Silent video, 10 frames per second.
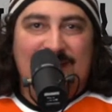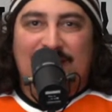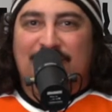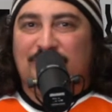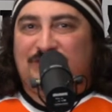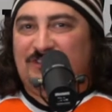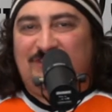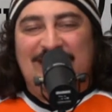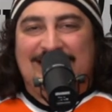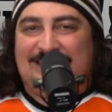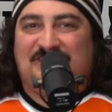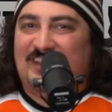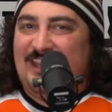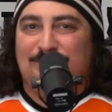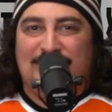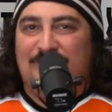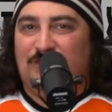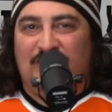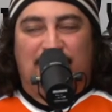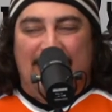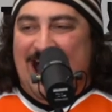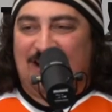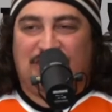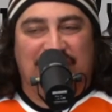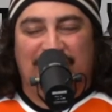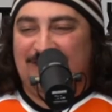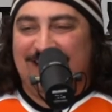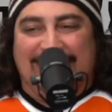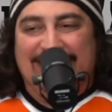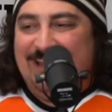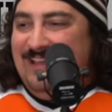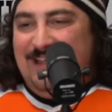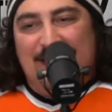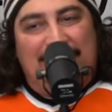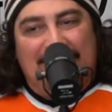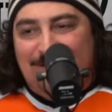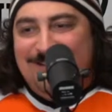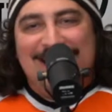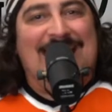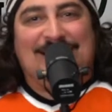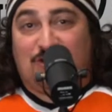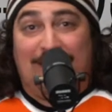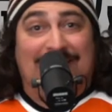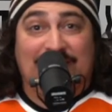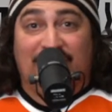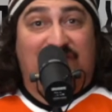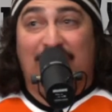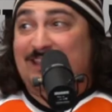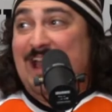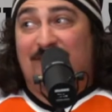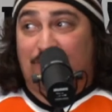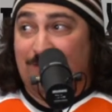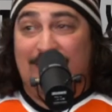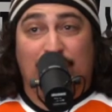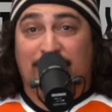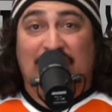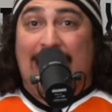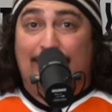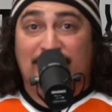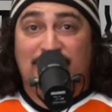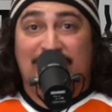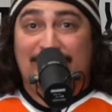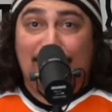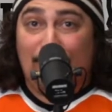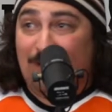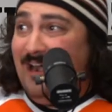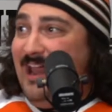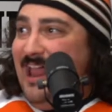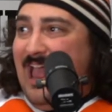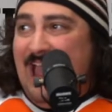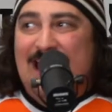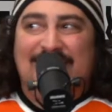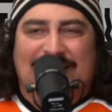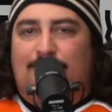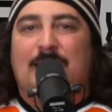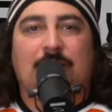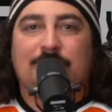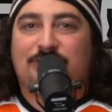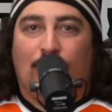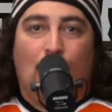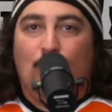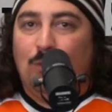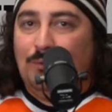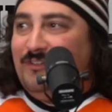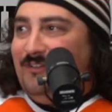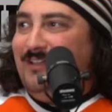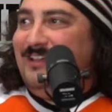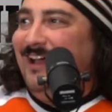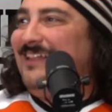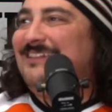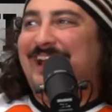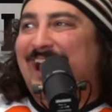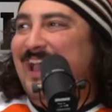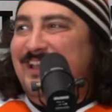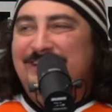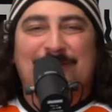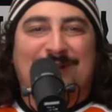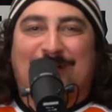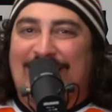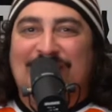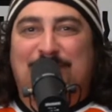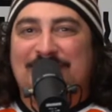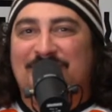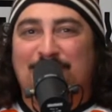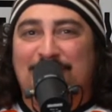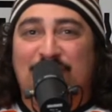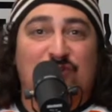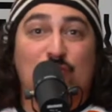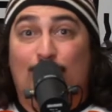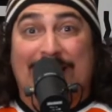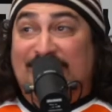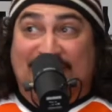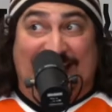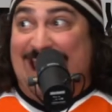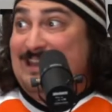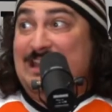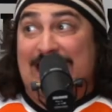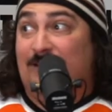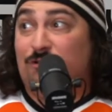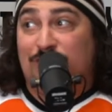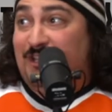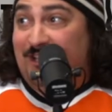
level of passion. Like, they're not trying to fight after every stoppage anymore. And like the Penguins are old. Right. Like, you know what Crosby doesn't want to do? Waste any energy.